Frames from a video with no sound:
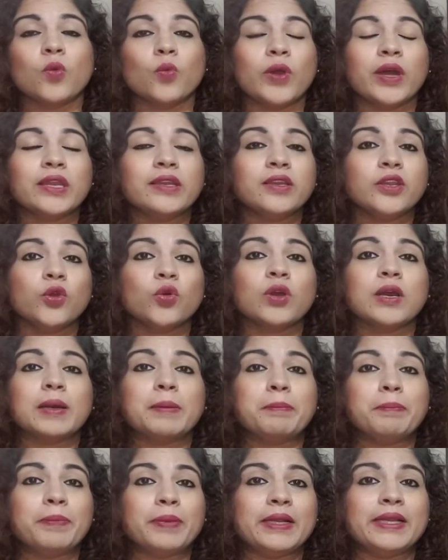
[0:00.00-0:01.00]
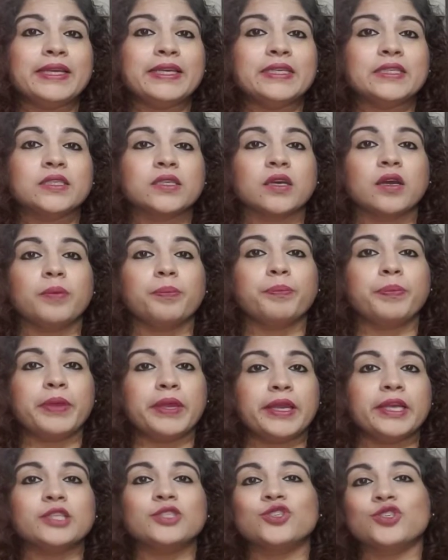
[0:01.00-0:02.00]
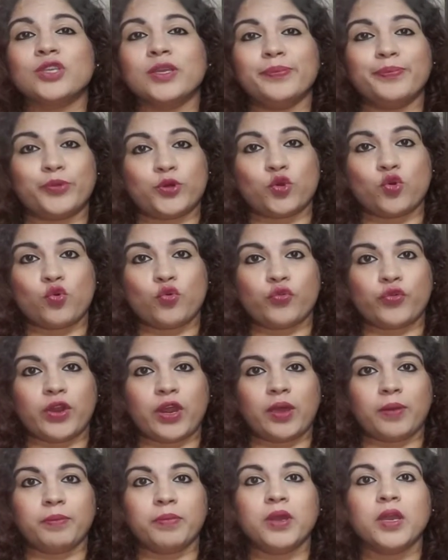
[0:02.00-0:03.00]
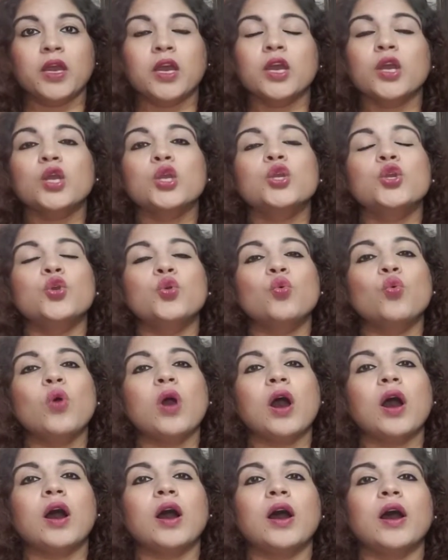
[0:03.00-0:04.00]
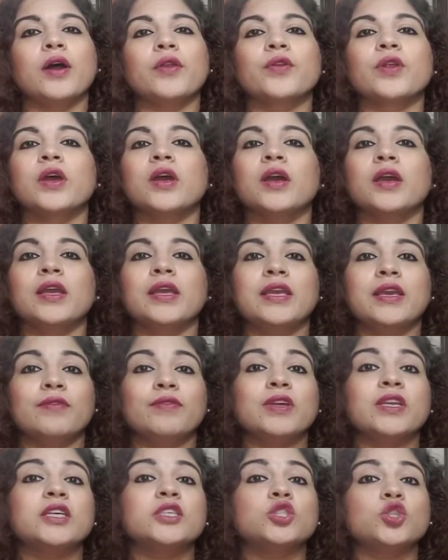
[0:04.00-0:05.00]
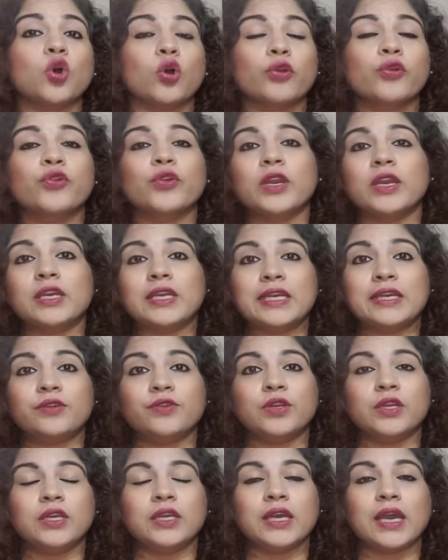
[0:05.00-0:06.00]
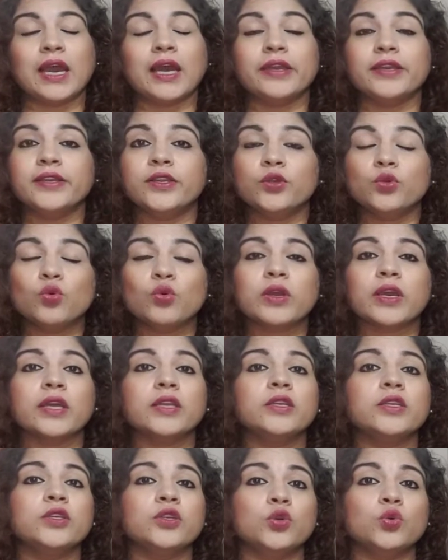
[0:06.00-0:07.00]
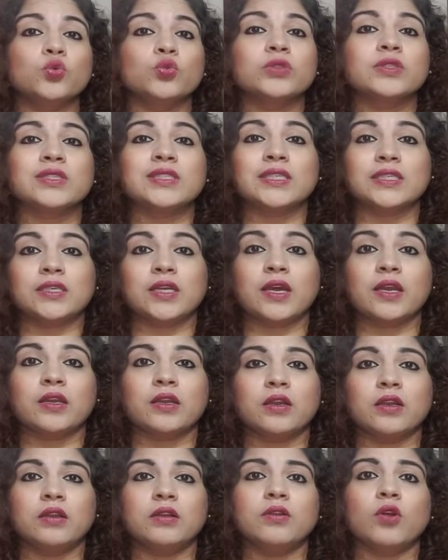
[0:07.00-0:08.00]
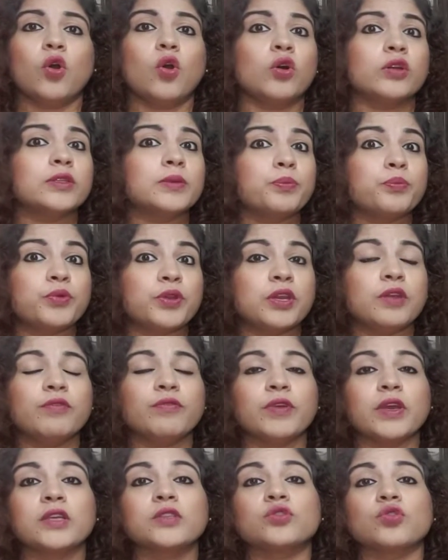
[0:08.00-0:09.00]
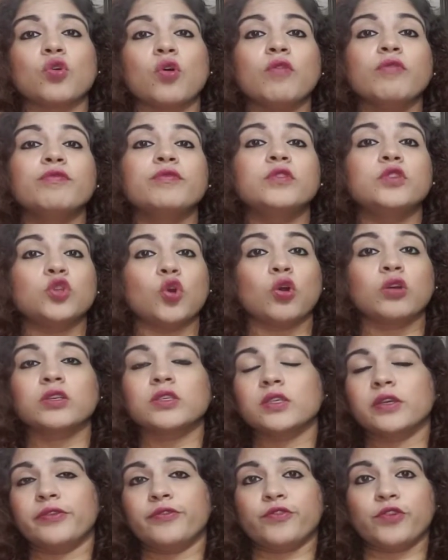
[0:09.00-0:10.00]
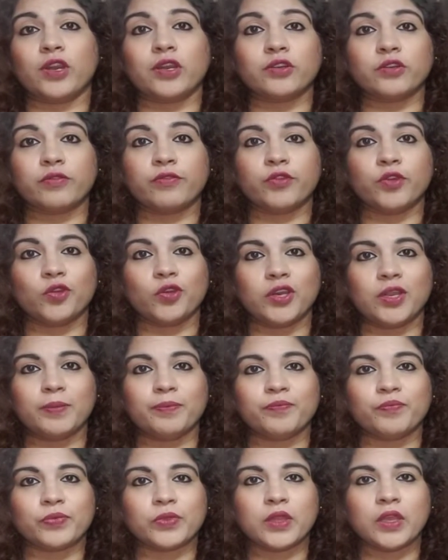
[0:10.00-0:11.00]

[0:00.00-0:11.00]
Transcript: When you complete a PhD program, you are given a doctorate degree and you can use the title or the prefix of doctor in front of your name.